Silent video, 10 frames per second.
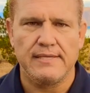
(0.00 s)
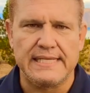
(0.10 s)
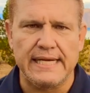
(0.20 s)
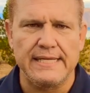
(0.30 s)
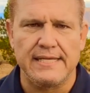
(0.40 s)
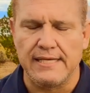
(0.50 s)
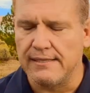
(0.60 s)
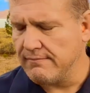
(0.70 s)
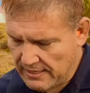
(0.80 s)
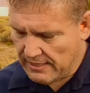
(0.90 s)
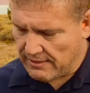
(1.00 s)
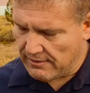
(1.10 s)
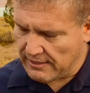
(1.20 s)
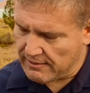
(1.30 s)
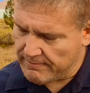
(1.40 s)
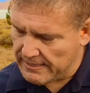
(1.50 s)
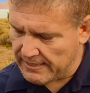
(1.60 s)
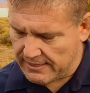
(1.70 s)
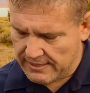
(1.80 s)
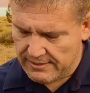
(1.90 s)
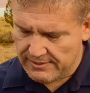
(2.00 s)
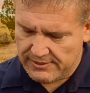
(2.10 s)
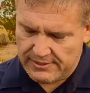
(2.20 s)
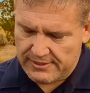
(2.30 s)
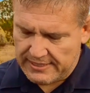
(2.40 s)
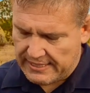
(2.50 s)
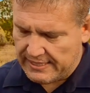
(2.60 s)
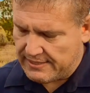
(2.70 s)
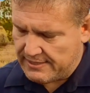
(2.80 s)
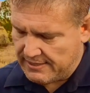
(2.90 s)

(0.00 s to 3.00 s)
The second thing I don't like about it is that,